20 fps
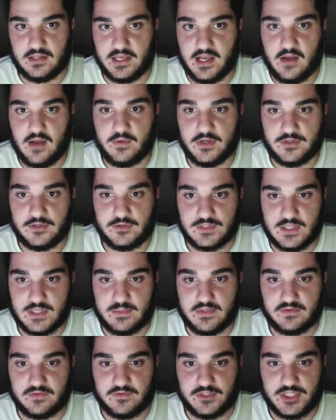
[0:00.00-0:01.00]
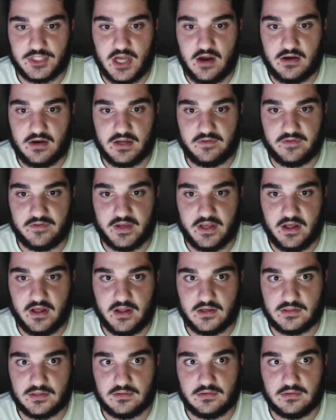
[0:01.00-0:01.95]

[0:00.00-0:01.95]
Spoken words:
Like, I want to do something for charity if I cut it.